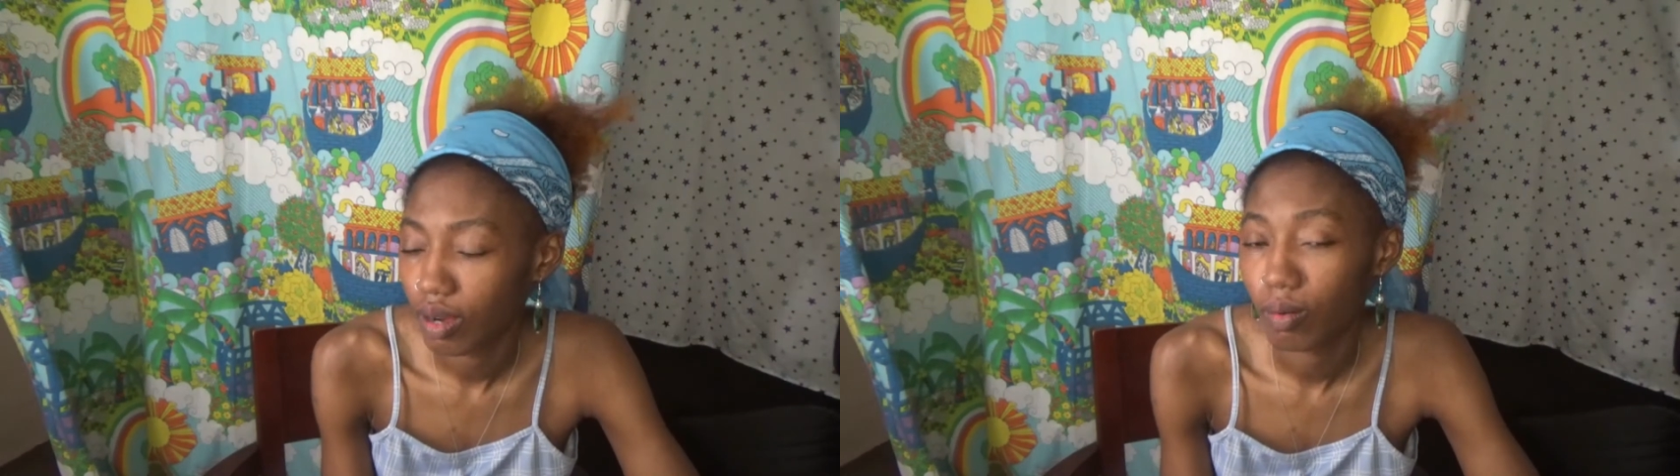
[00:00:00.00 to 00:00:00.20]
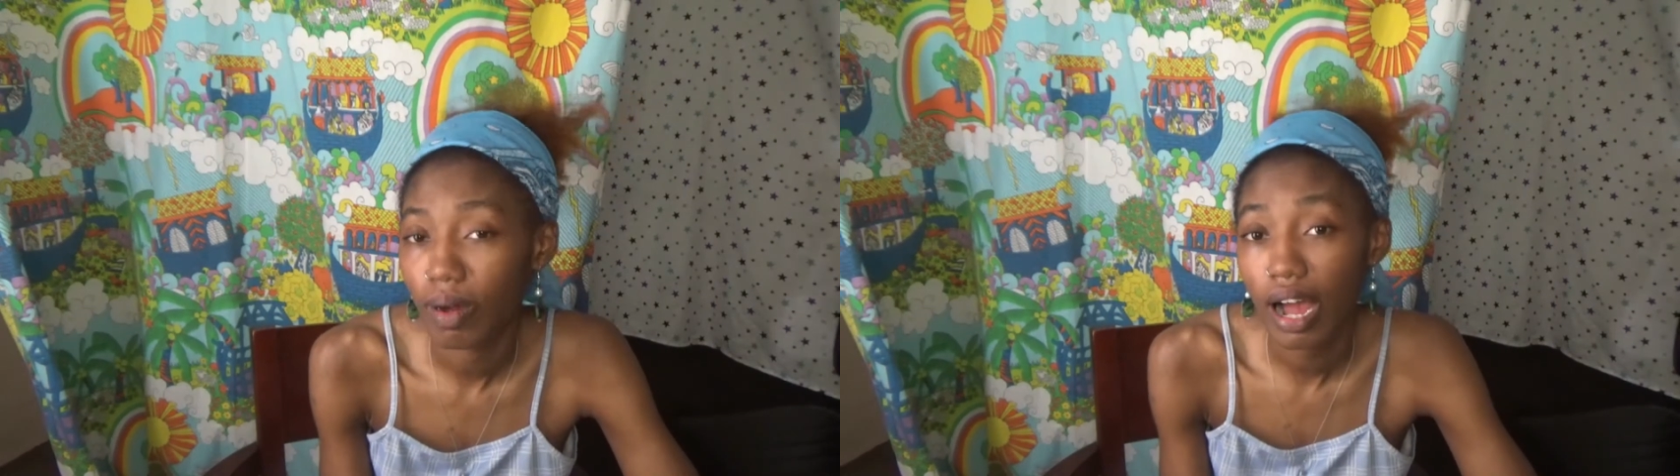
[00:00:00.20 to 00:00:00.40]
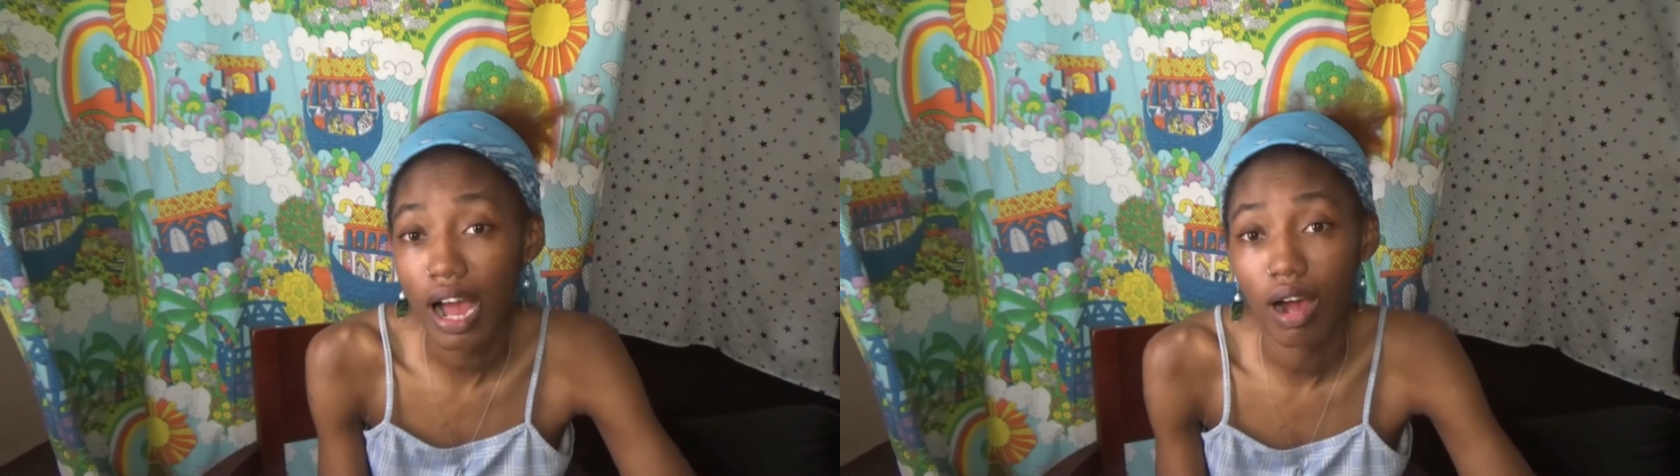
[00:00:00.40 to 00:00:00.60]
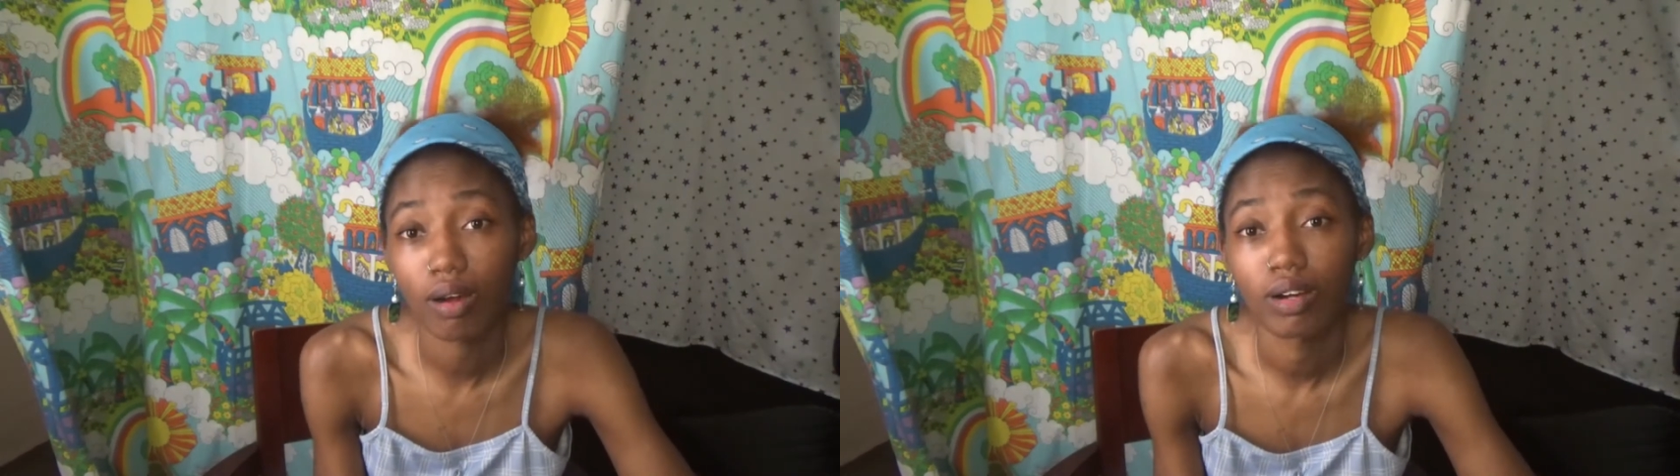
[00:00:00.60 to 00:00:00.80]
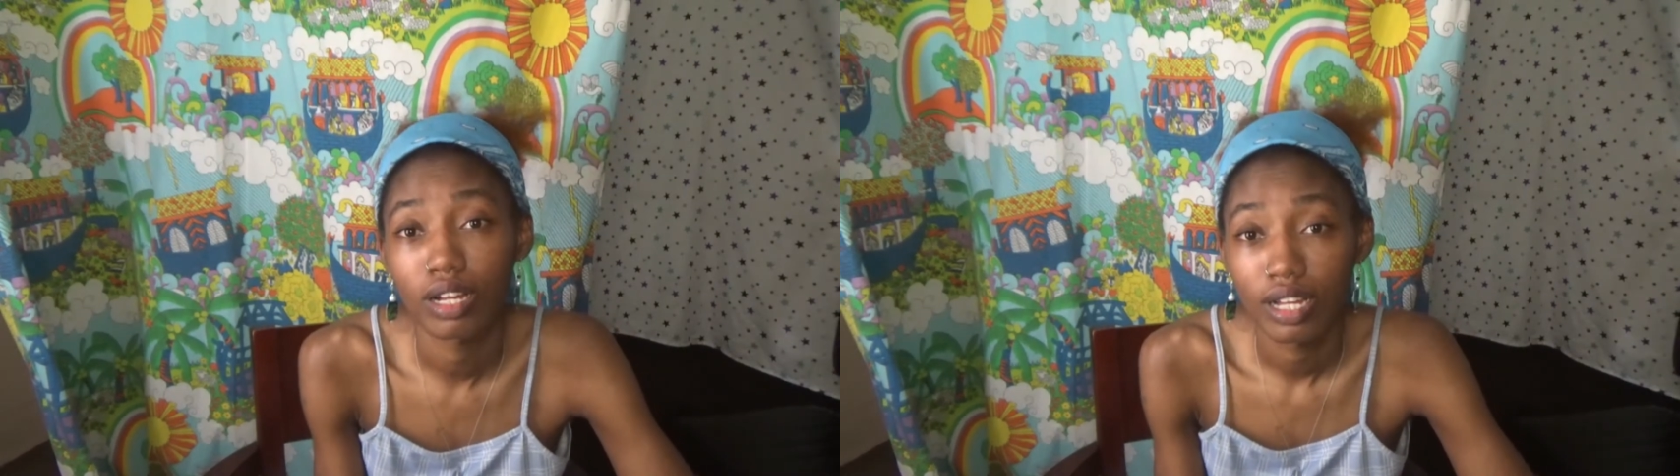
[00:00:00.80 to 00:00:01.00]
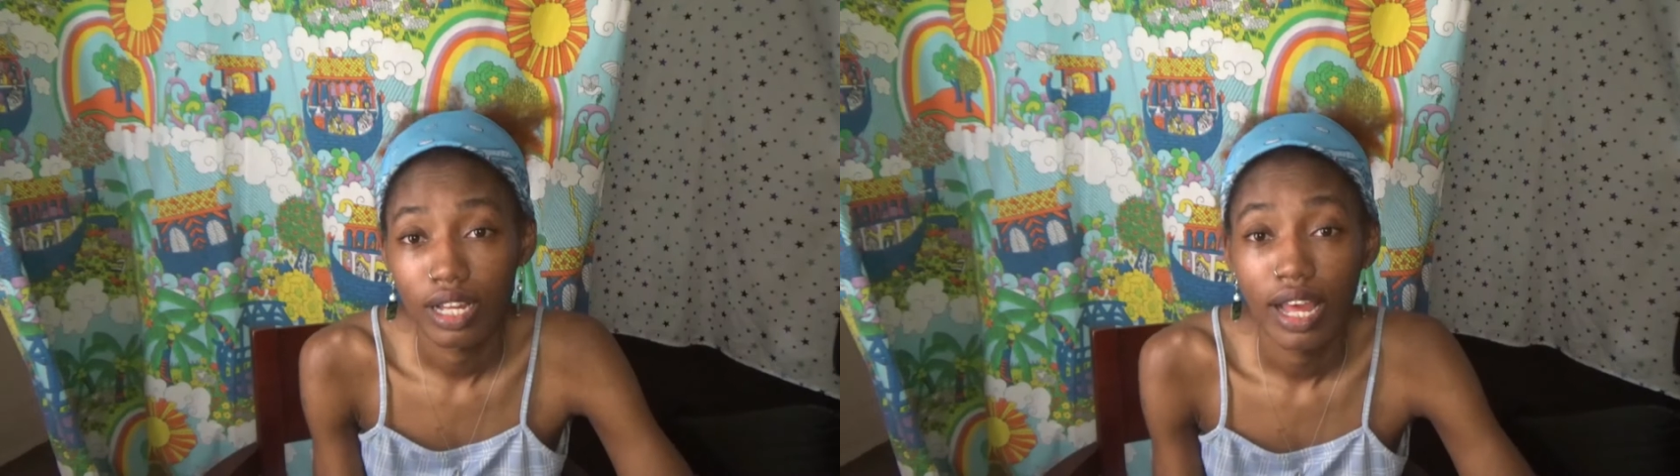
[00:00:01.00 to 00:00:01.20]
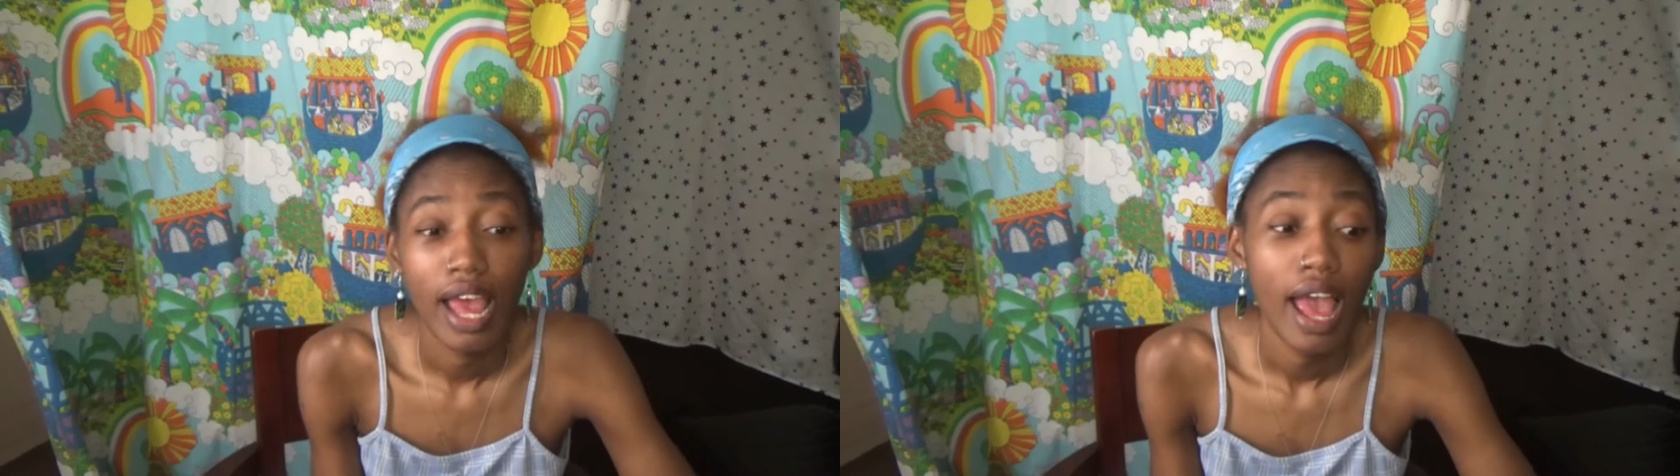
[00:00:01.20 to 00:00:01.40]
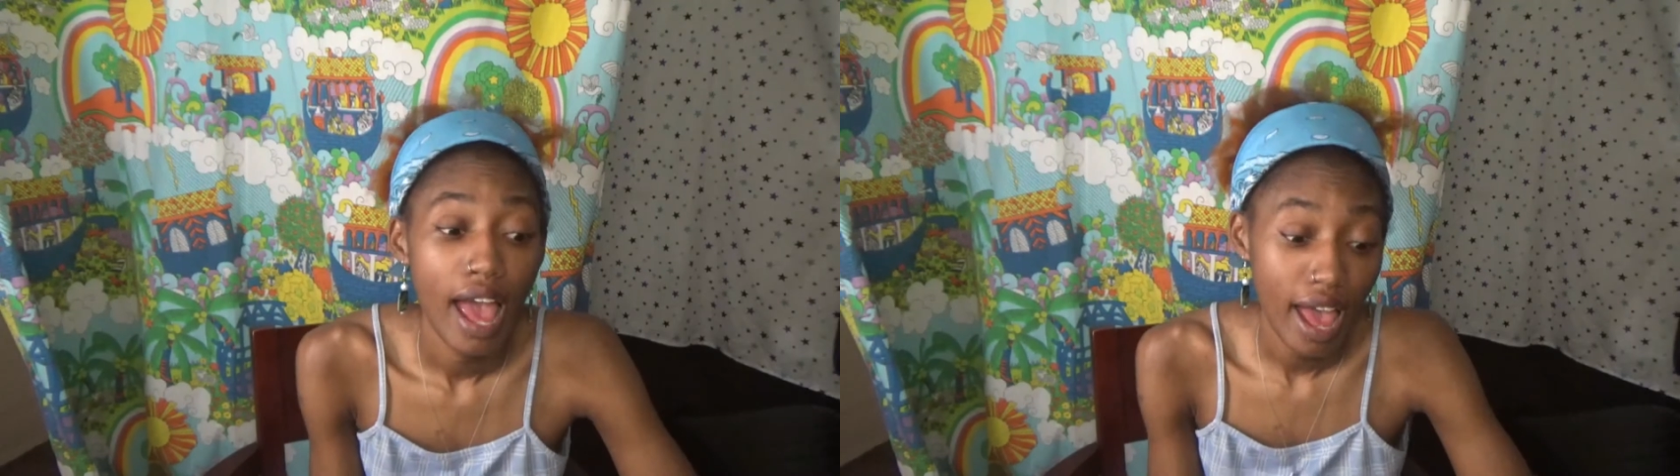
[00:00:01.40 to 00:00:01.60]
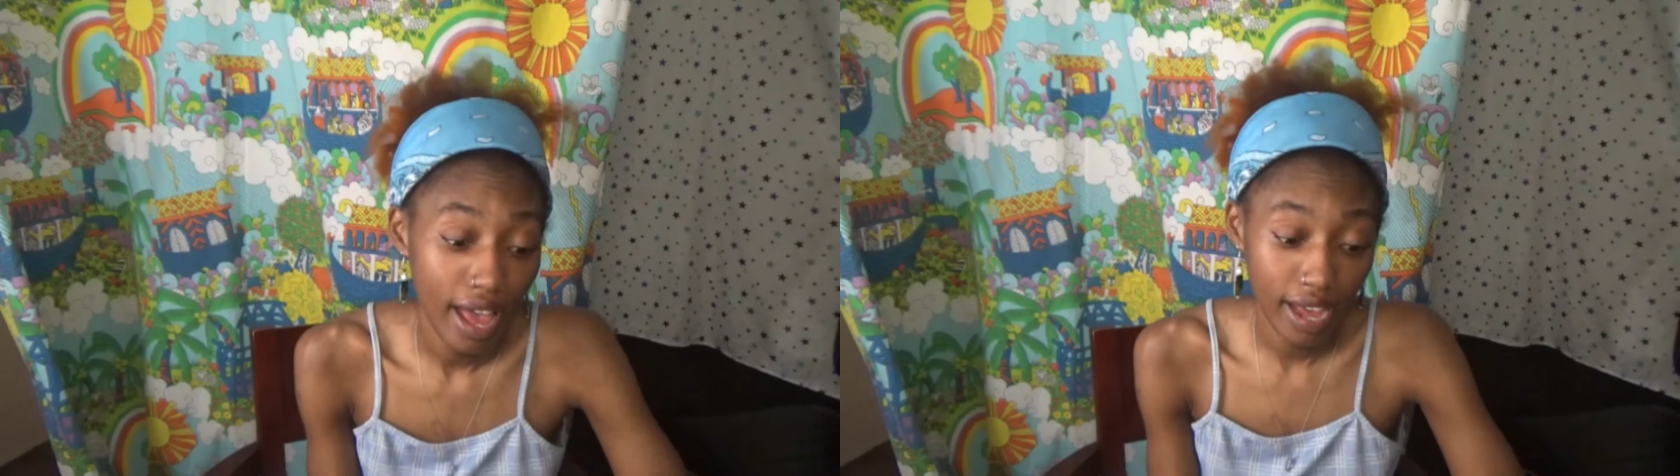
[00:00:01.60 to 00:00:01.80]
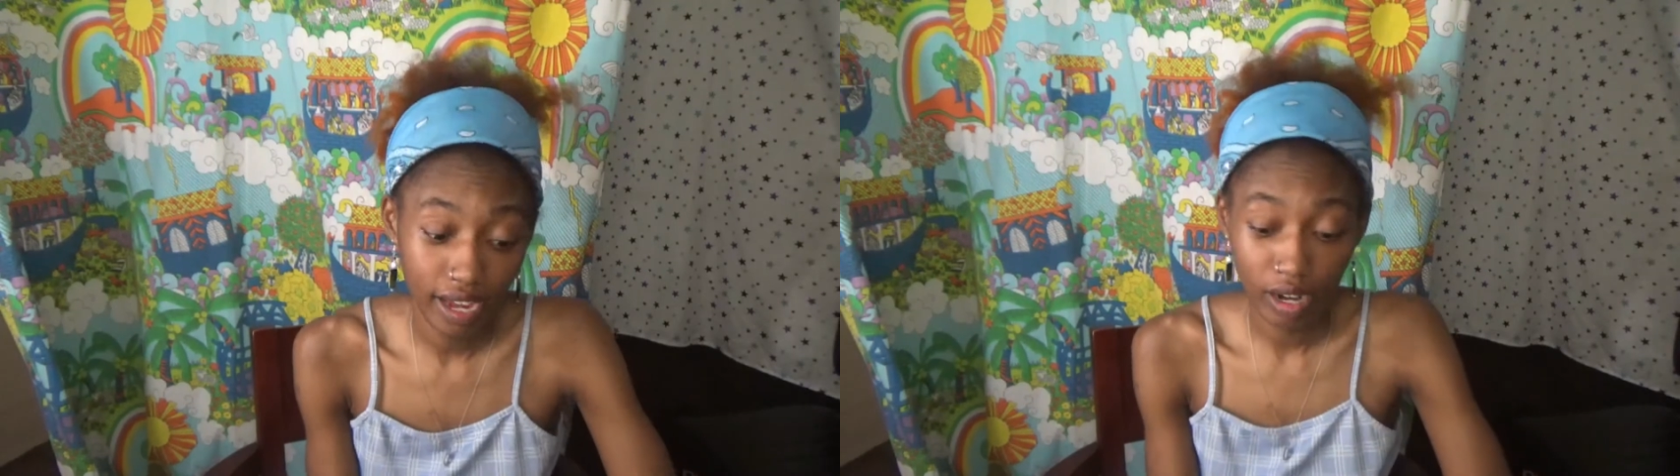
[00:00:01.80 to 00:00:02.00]
Wow.
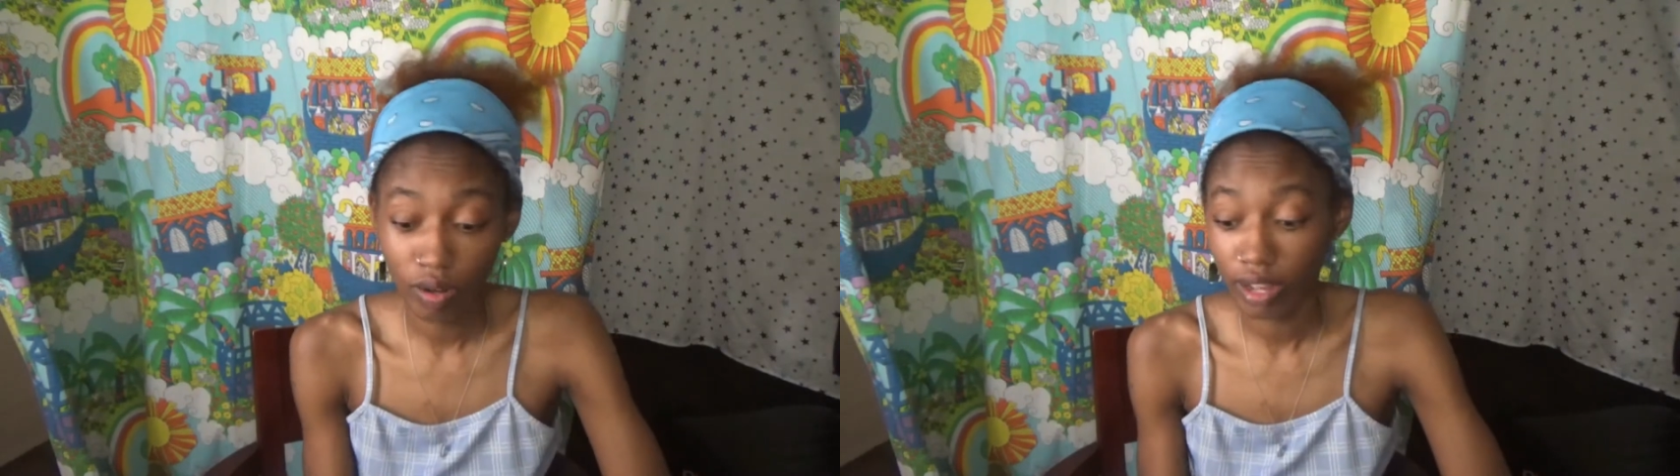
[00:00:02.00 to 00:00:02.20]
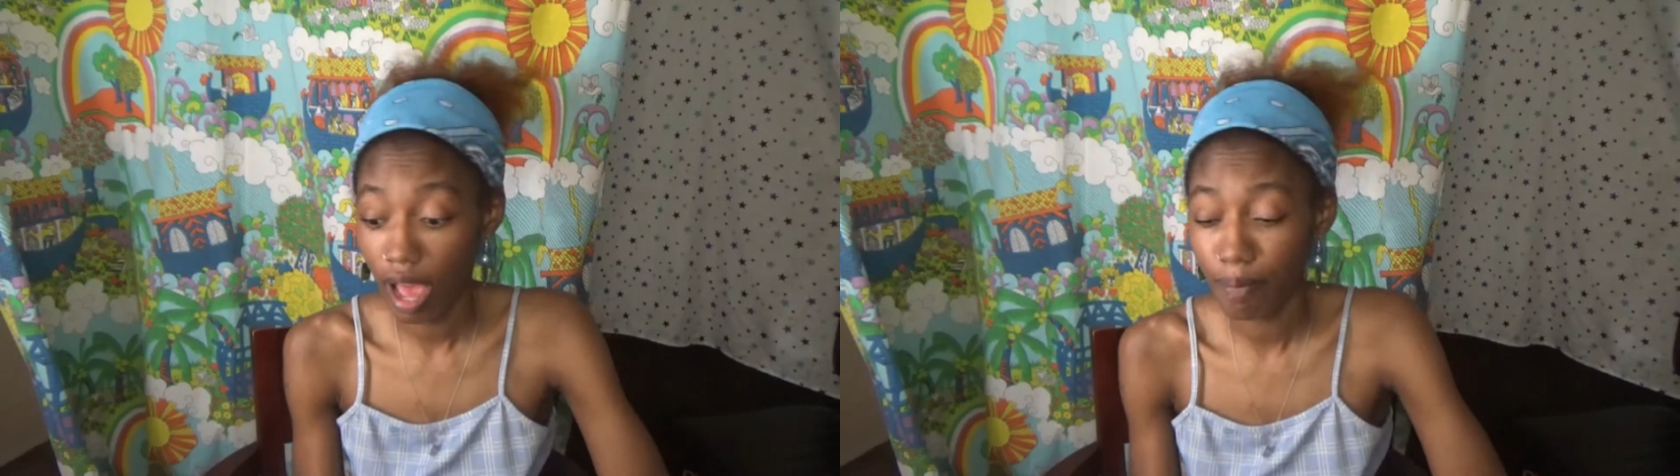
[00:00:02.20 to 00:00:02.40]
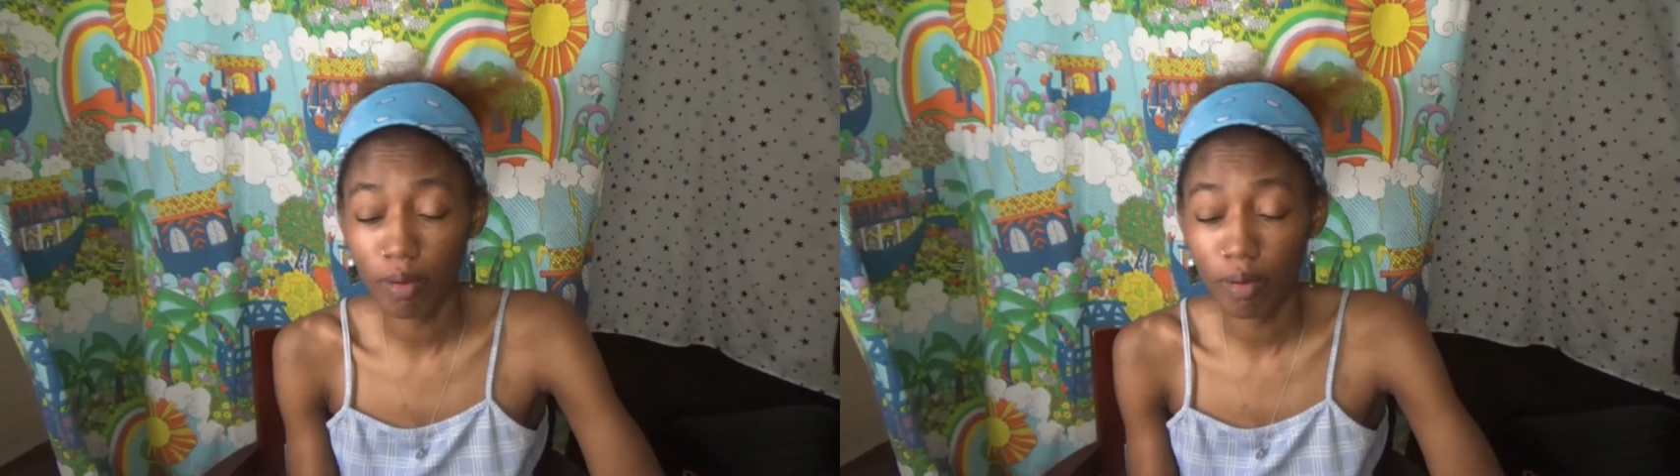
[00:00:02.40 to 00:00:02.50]
Hey, no cap,